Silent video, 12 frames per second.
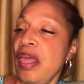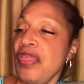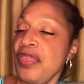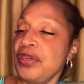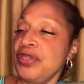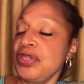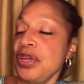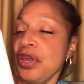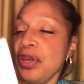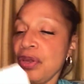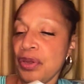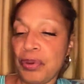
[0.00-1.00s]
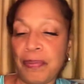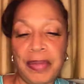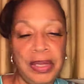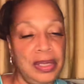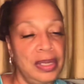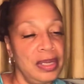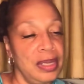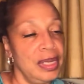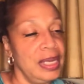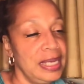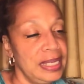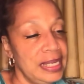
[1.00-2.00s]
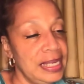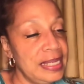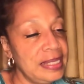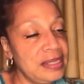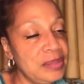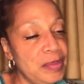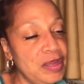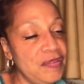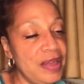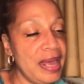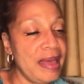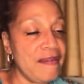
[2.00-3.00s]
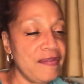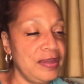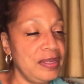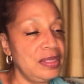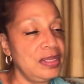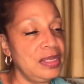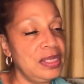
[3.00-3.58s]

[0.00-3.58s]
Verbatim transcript: The term kingdom of heaven